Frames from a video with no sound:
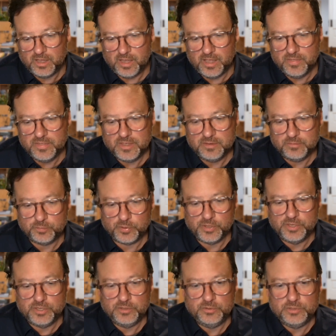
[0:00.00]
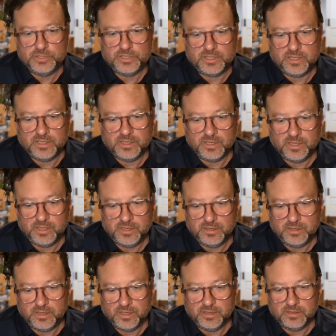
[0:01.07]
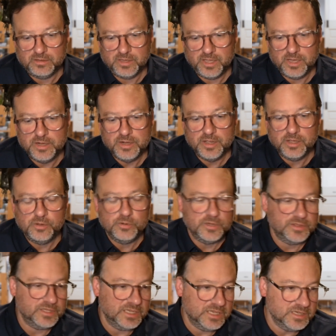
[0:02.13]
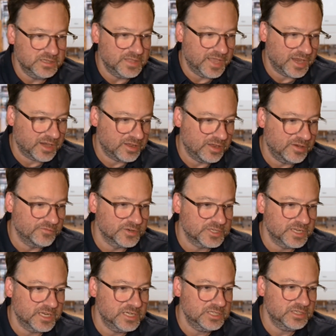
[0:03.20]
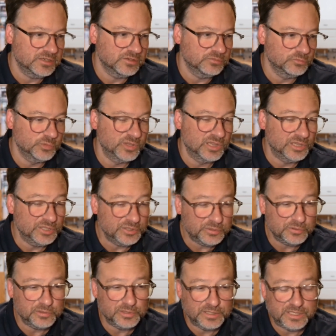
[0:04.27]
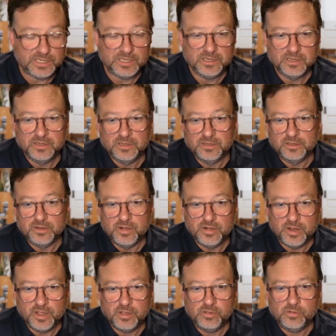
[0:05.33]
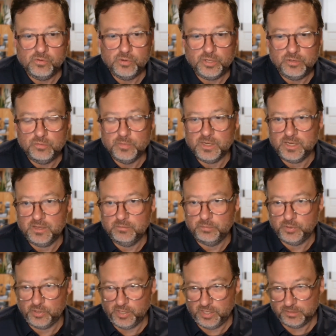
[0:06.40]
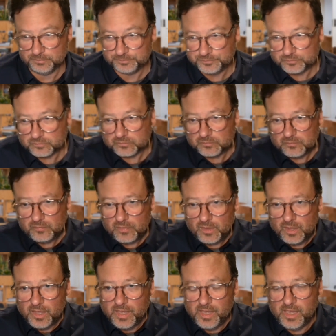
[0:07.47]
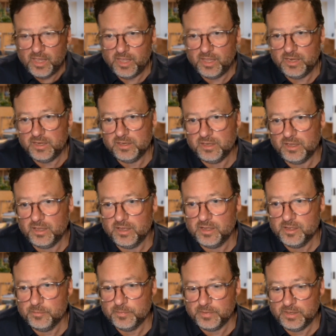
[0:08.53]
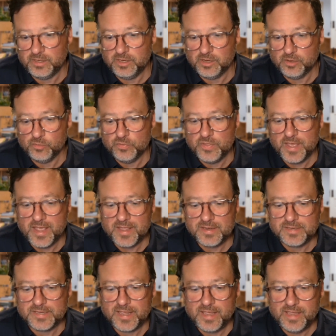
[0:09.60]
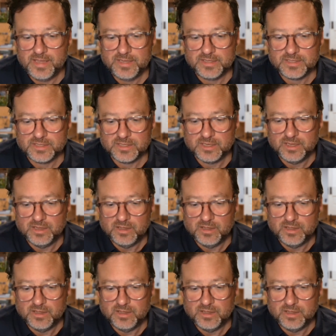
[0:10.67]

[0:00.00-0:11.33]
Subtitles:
and then produce a note at the end of that conversation with literally no human input. And that takes